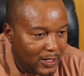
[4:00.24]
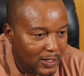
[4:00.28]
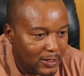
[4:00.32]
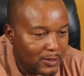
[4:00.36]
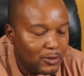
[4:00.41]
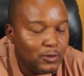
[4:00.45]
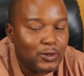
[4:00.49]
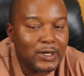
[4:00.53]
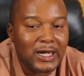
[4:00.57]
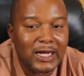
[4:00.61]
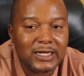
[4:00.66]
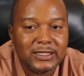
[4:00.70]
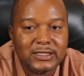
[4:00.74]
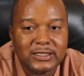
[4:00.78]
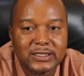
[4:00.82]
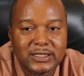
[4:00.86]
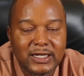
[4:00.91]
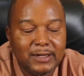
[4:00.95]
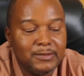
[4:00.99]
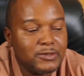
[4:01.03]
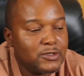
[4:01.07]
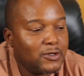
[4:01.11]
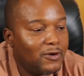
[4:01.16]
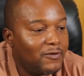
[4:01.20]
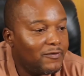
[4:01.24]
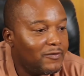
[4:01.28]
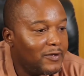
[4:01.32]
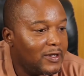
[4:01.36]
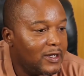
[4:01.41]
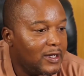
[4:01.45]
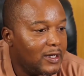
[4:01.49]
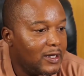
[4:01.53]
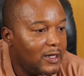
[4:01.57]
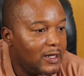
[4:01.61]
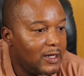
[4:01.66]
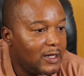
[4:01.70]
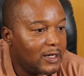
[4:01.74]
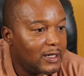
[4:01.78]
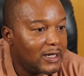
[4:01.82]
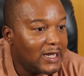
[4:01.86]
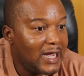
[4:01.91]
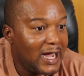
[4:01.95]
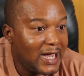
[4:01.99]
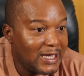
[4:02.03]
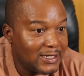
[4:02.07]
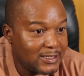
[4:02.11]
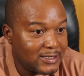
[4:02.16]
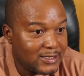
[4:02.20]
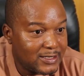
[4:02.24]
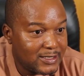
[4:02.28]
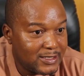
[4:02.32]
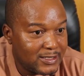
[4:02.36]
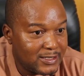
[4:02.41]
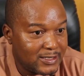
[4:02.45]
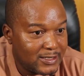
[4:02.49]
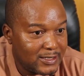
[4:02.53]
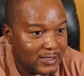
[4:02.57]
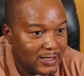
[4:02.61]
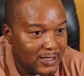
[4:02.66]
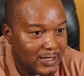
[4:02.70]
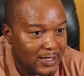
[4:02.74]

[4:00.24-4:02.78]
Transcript: Look at terms of gas.